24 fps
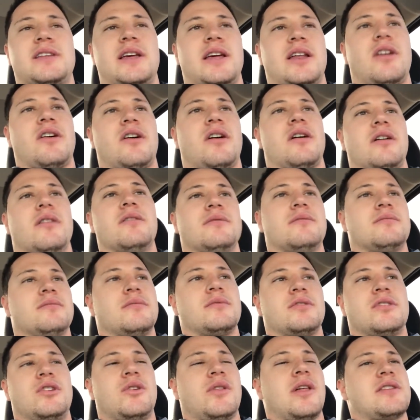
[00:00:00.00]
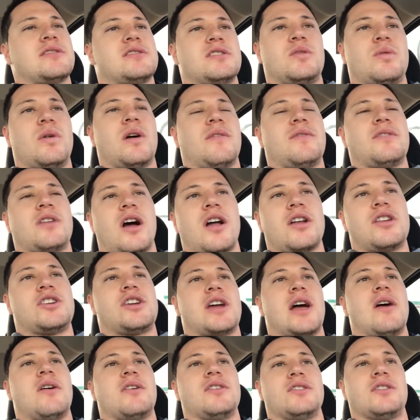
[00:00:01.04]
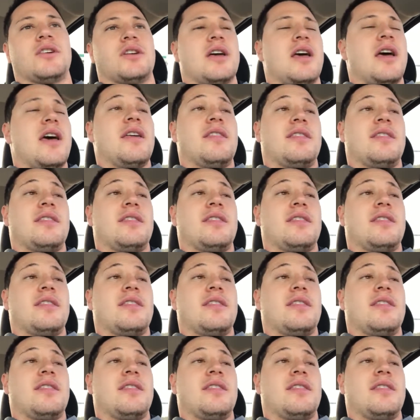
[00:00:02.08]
liter 2012 Dodge Challenger.